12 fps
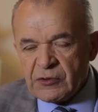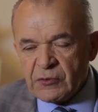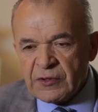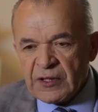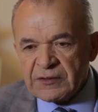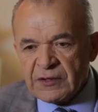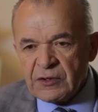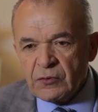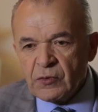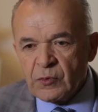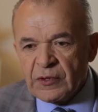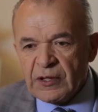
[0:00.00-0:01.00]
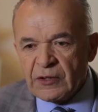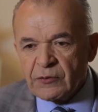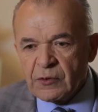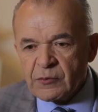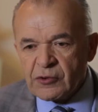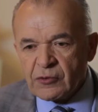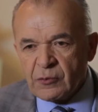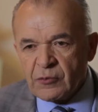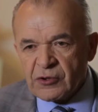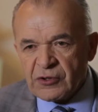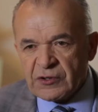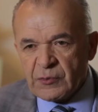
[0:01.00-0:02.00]
Jehovah to support us,
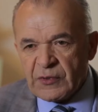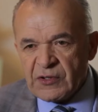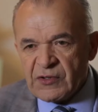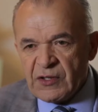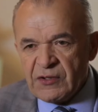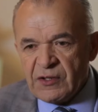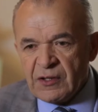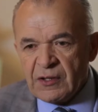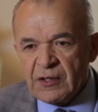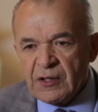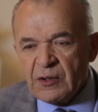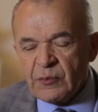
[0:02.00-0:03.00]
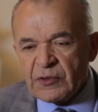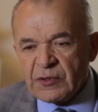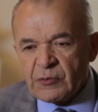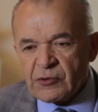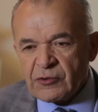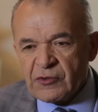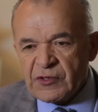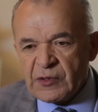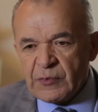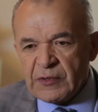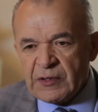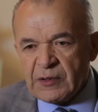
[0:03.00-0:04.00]
and we didn't think too hard about
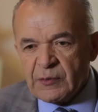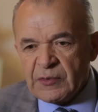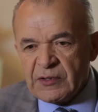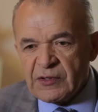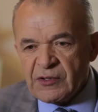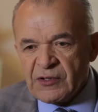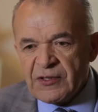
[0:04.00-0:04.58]
what could happen.